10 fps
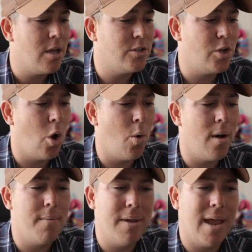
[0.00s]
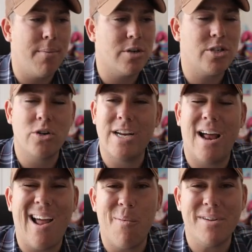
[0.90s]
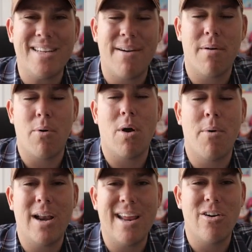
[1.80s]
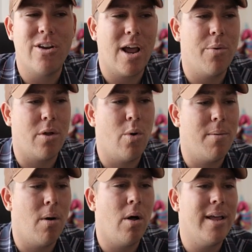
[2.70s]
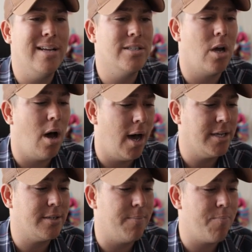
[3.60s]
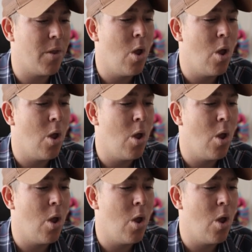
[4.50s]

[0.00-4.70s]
so being able to search out almost every Pokemon in your deck with a Quick Ball is awesome.